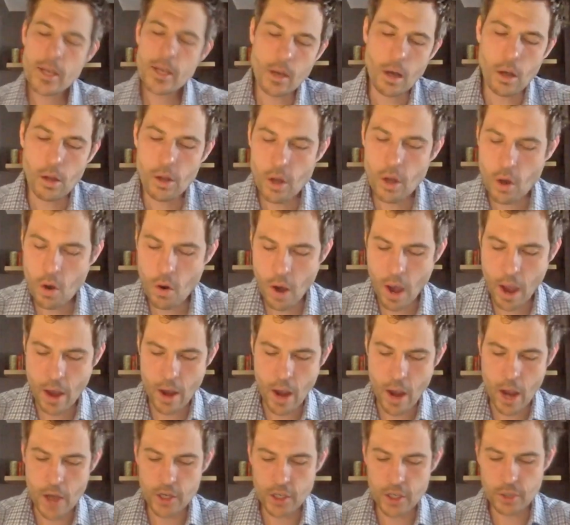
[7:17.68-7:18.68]
although
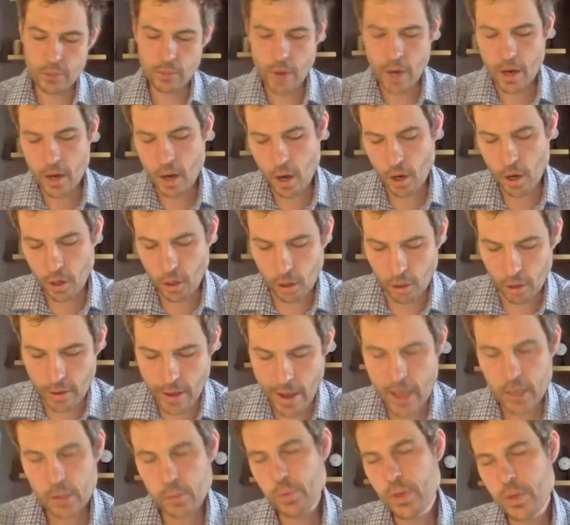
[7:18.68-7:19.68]
I just read an article
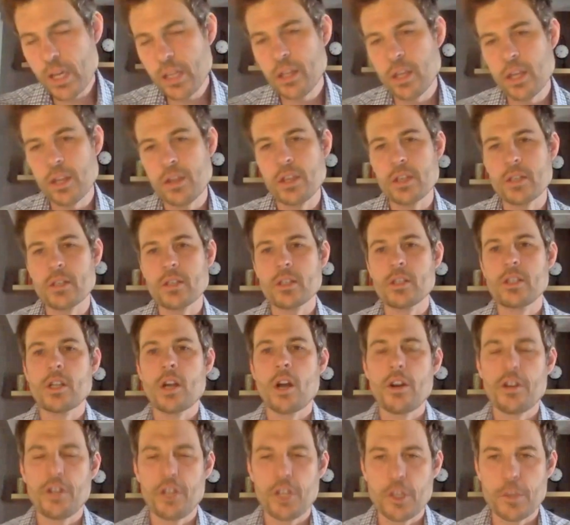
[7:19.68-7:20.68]
last week that this is
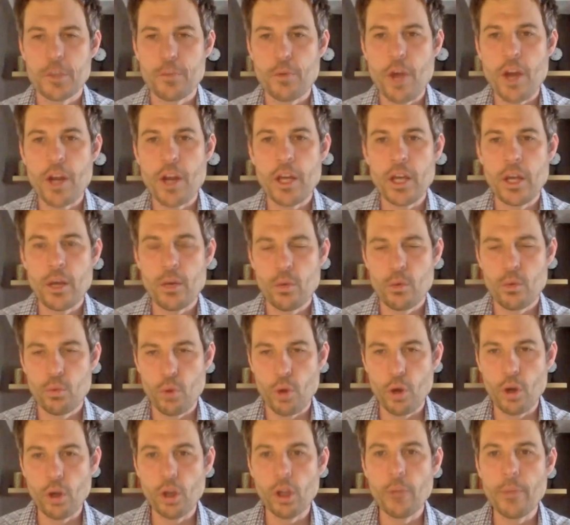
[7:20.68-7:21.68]
starting to spread in
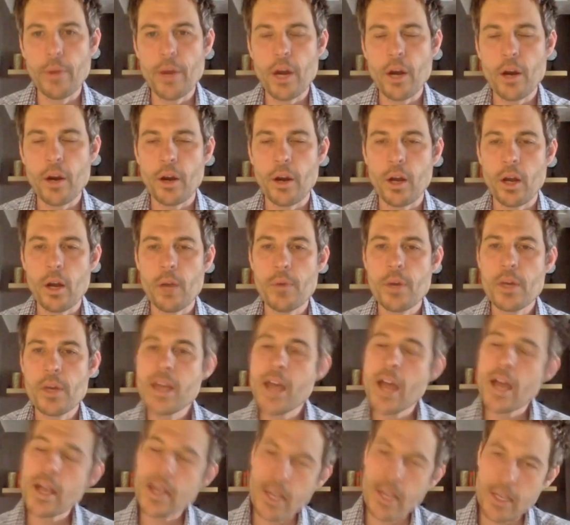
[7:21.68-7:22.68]
rural America. But
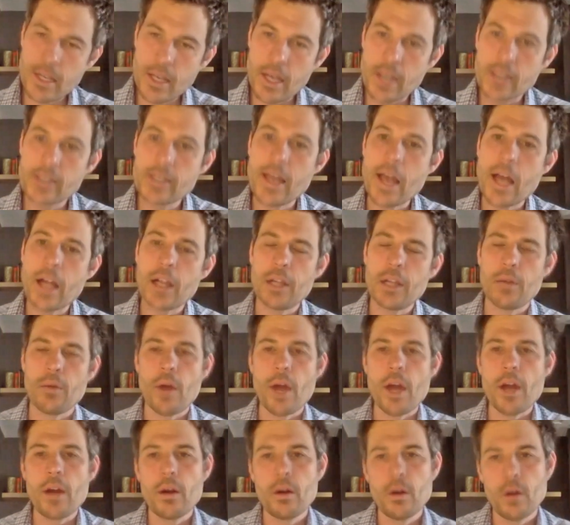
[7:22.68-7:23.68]
yeah, exactly
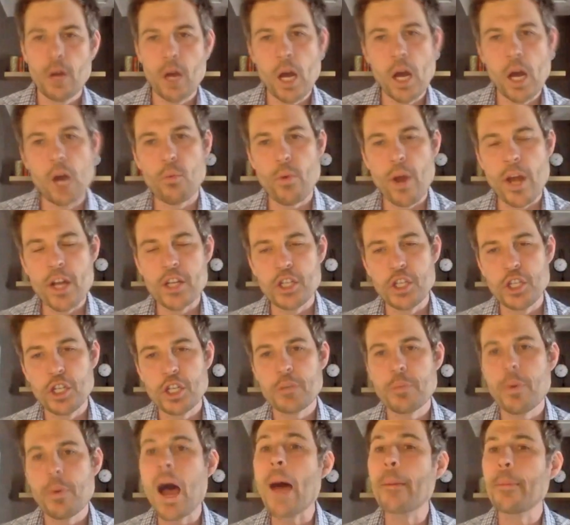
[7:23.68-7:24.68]
right, Reggie.
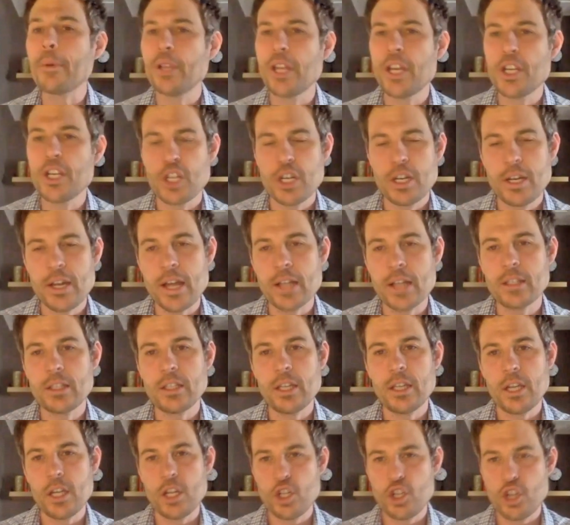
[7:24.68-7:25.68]
Just population
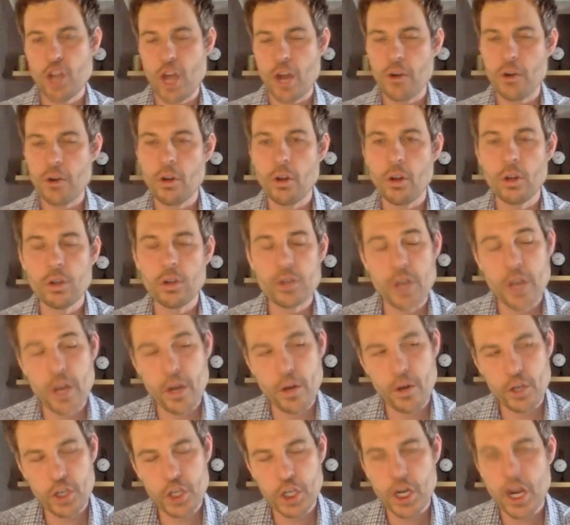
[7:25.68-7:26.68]
density in general.
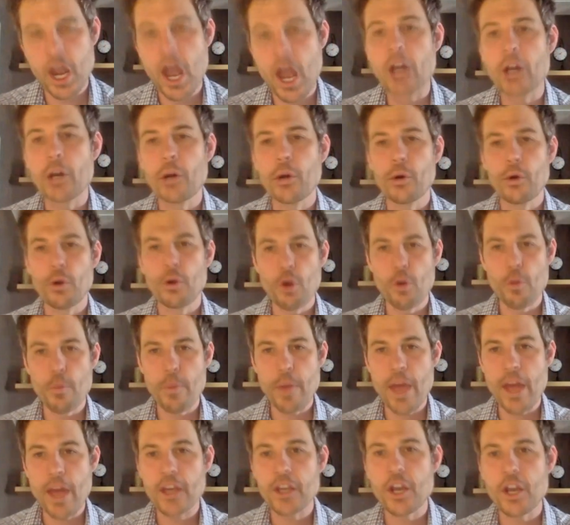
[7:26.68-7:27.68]
Here in Chicago, at our own
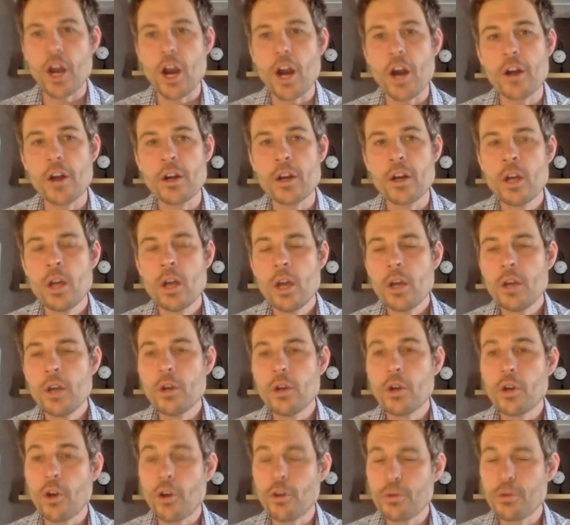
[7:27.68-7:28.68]
backyard,
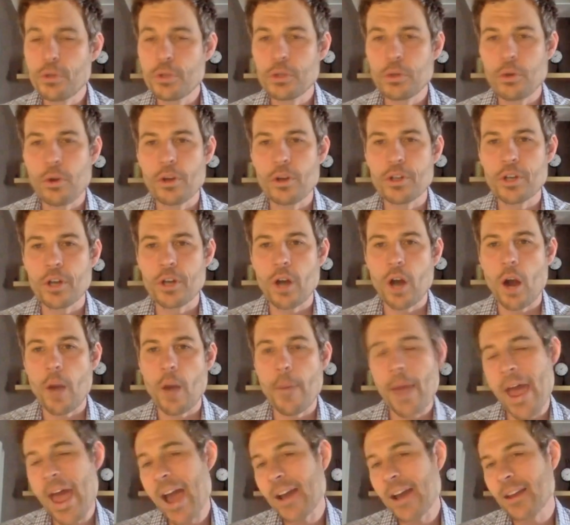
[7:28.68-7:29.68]
grocery stores are
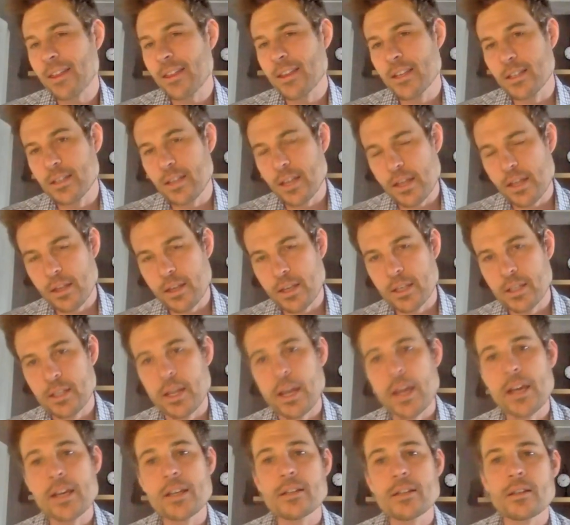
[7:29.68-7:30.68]
packed these
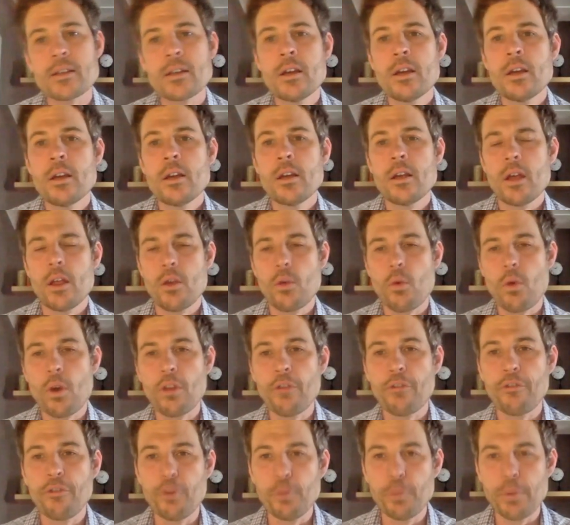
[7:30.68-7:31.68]
days. They're one
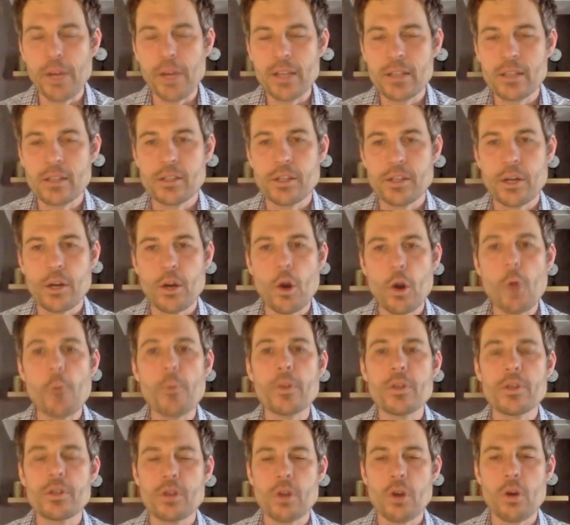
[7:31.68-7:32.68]
of the few places that are
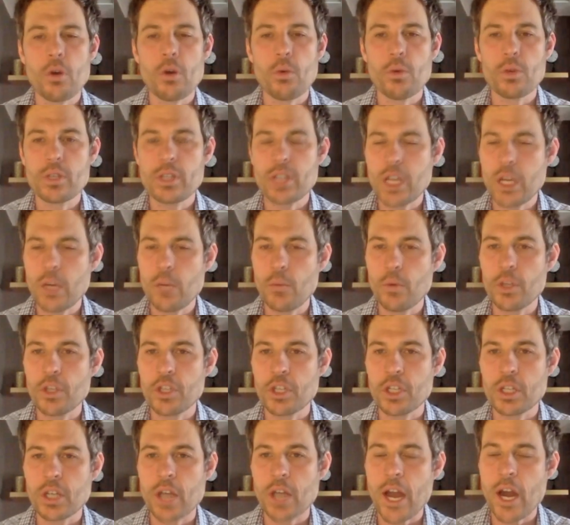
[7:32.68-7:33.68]
open. So we're seeing with
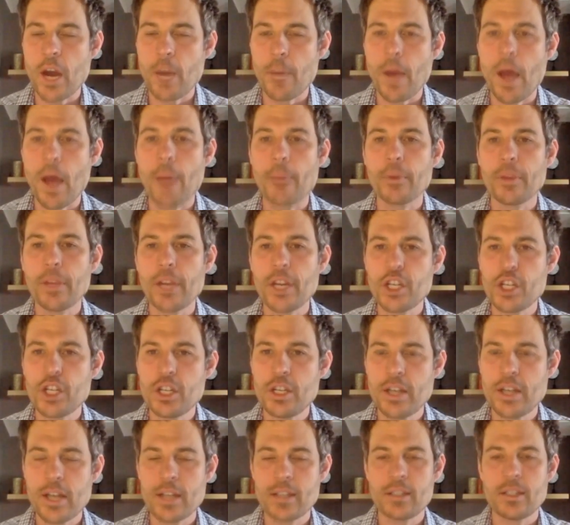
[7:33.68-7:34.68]
just higher
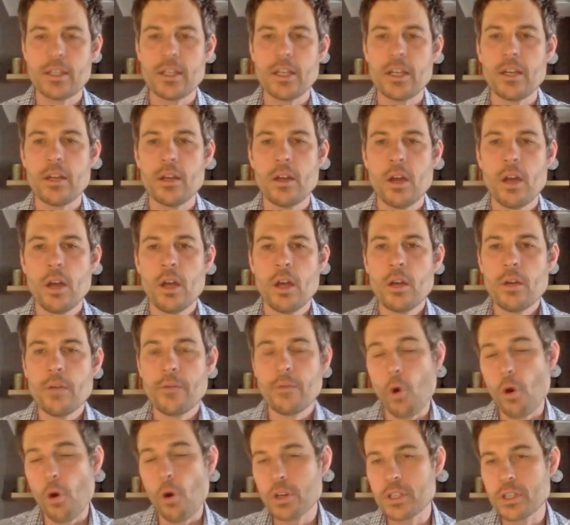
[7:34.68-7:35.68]
population density,
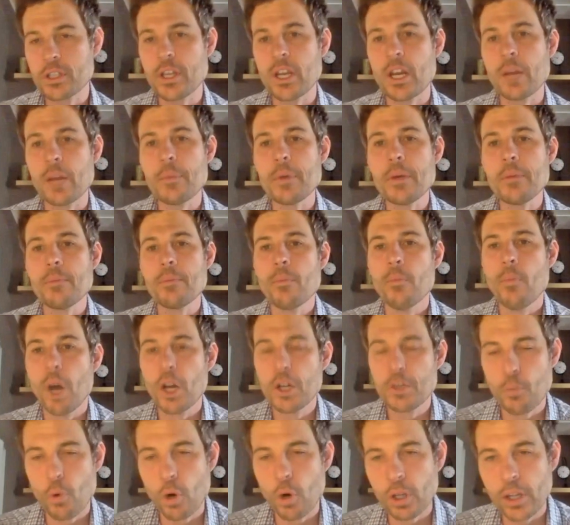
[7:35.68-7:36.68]
of course, it's going to be
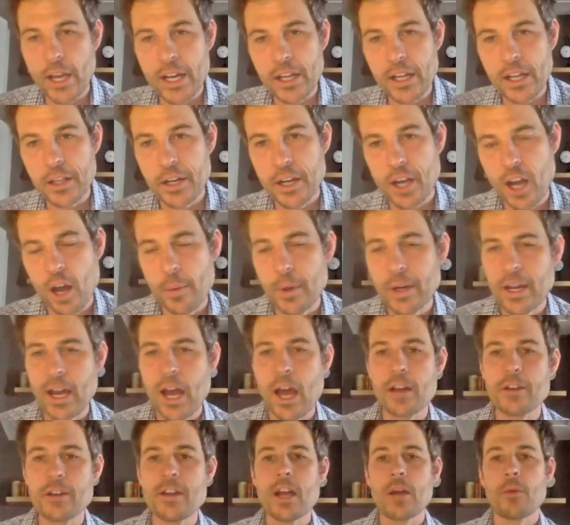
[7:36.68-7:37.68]
much more likely to come in
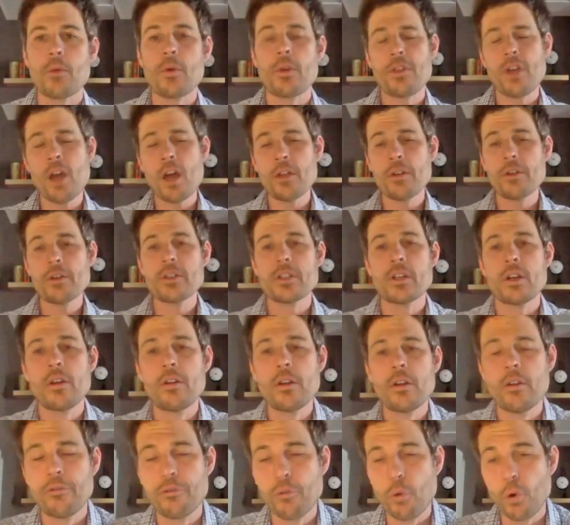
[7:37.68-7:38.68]
contact with others and
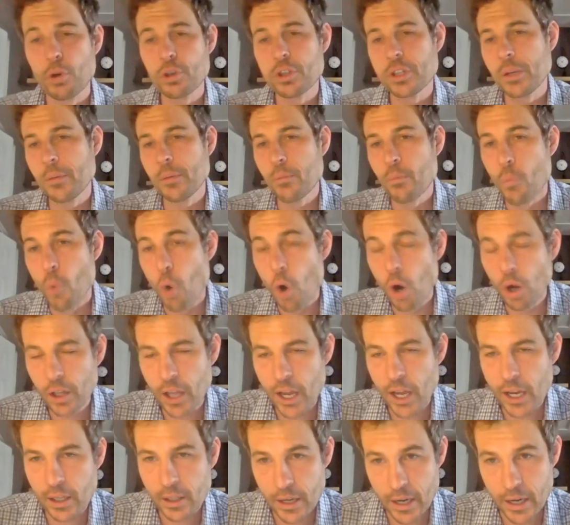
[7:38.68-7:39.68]
unfortunately more
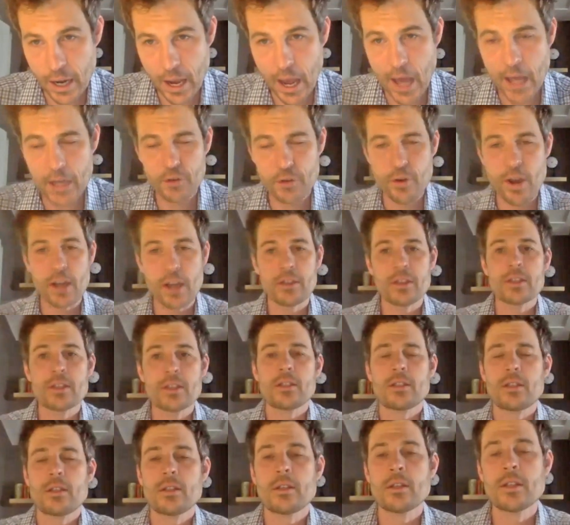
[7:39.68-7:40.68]
likely to contract
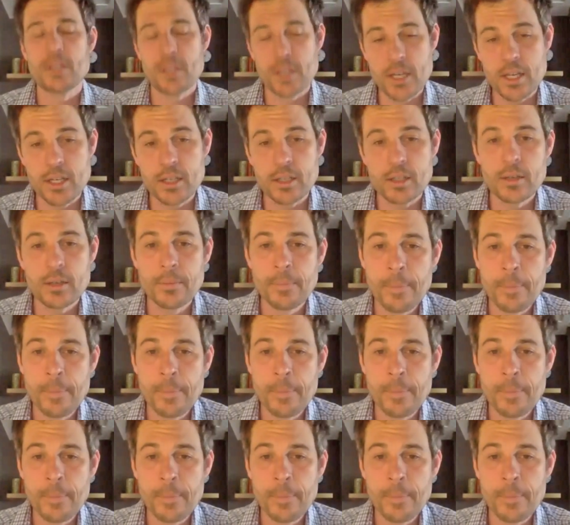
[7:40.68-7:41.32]
this disease.